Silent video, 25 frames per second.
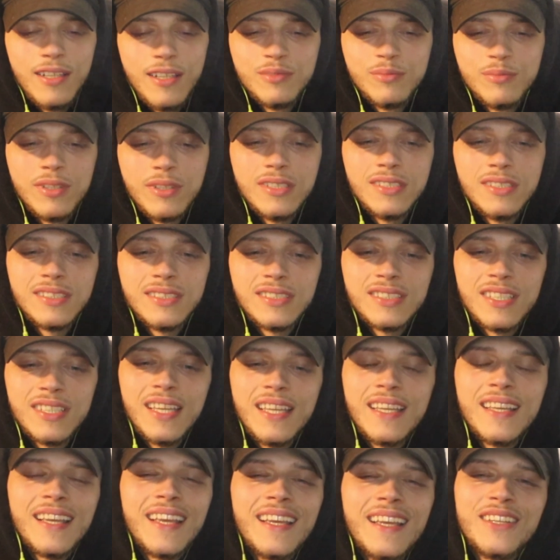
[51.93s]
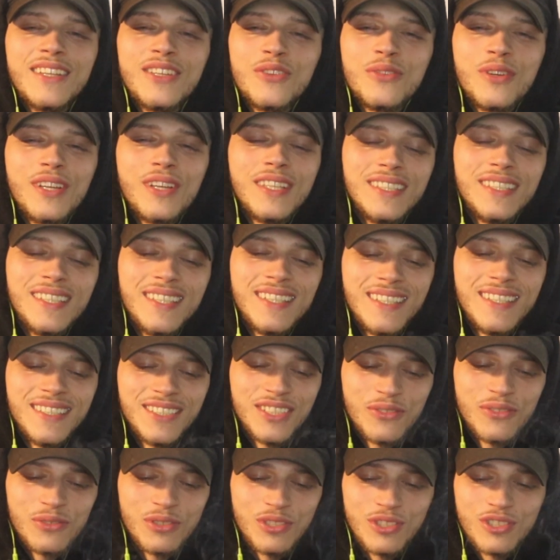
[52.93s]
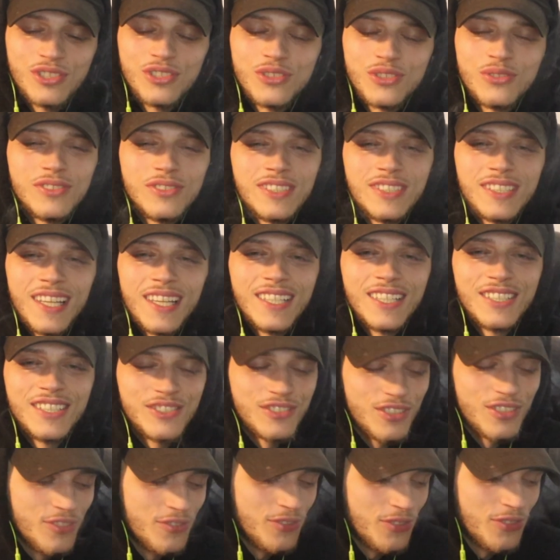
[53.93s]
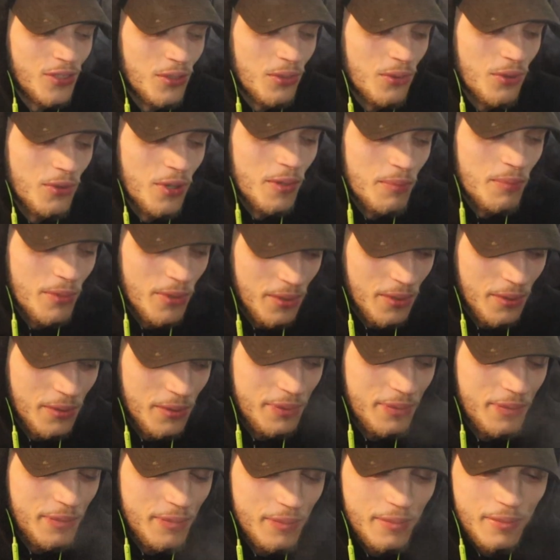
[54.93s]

I was about to say, ain't no way DDG was shooting dice off of the Ripper.